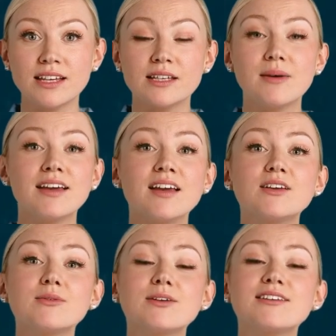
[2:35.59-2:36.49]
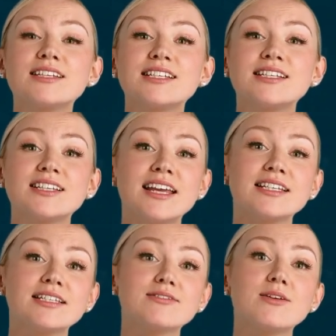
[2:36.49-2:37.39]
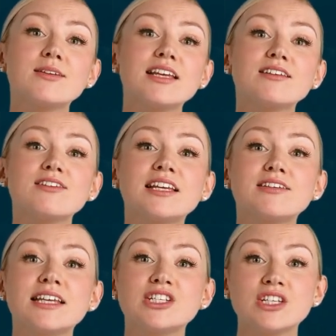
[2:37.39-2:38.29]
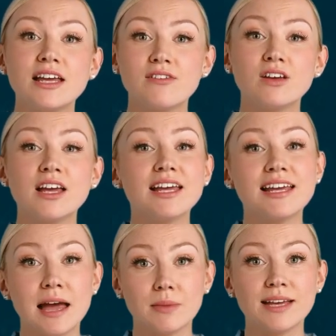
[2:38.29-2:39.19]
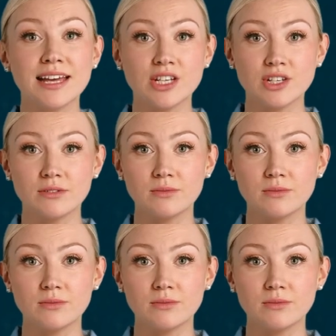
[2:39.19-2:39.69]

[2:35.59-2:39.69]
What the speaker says: depending on the previously selected from the configuration level in the application.